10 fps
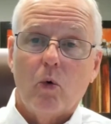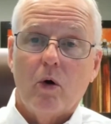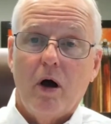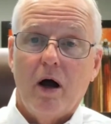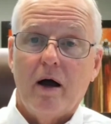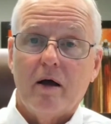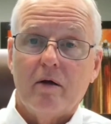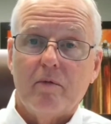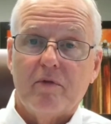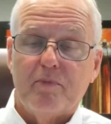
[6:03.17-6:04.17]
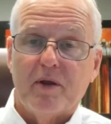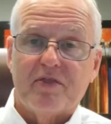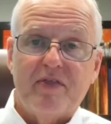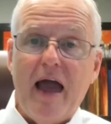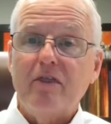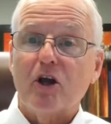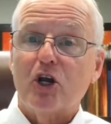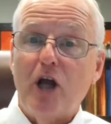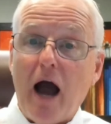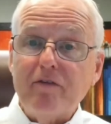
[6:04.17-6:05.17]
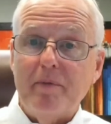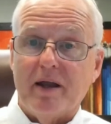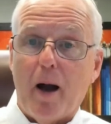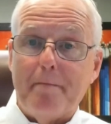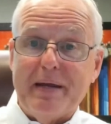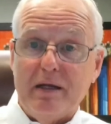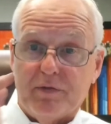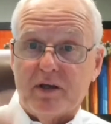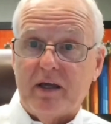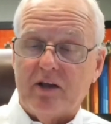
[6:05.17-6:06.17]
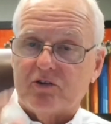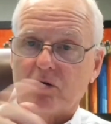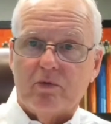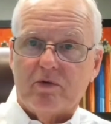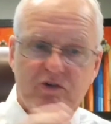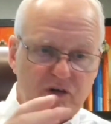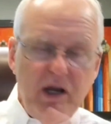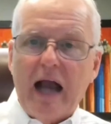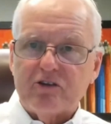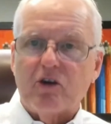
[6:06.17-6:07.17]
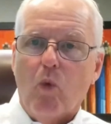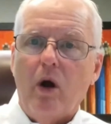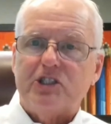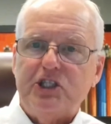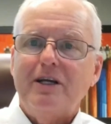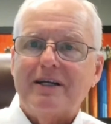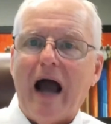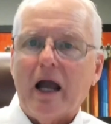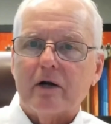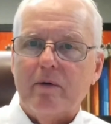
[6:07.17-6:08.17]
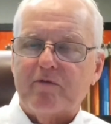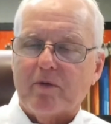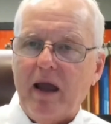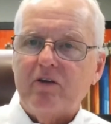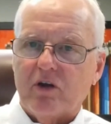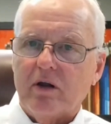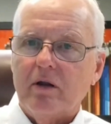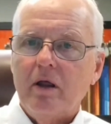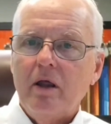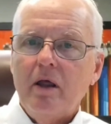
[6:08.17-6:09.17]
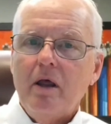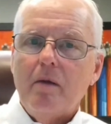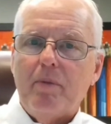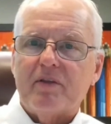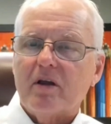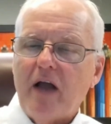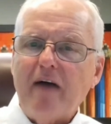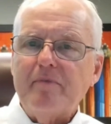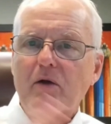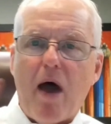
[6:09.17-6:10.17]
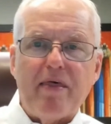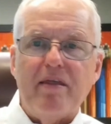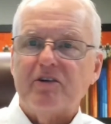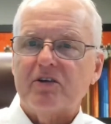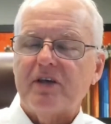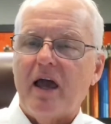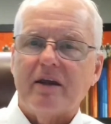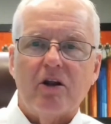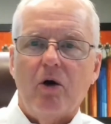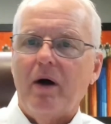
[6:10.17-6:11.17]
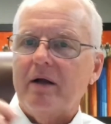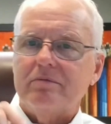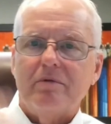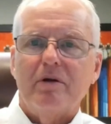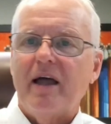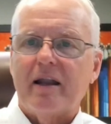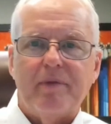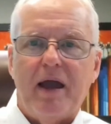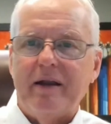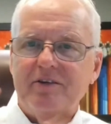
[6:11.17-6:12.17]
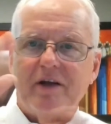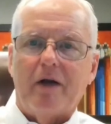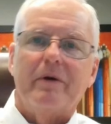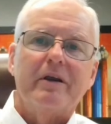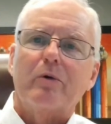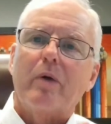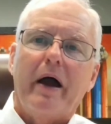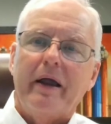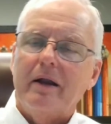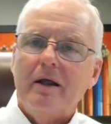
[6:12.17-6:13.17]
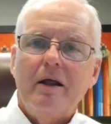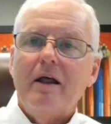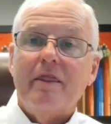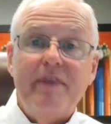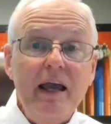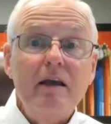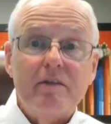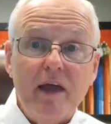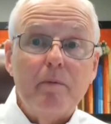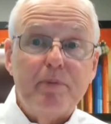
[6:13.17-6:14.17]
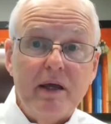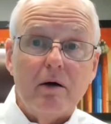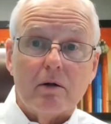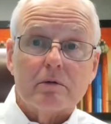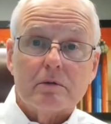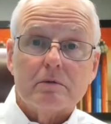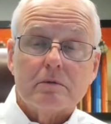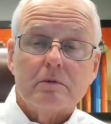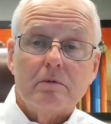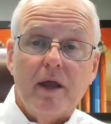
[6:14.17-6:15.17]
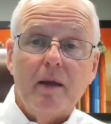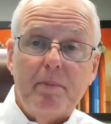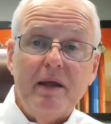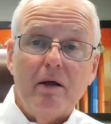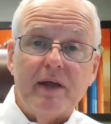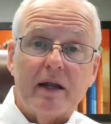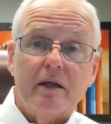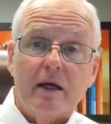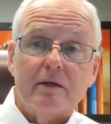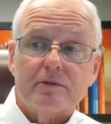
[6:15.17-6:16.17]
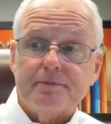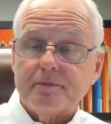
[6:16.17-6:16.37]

But then the government appealed the case. So she actually won. She got her information. But the government, rather than just saying, you know what, we'll let him in, he's not really, you're right, they appealed. They appealed that case.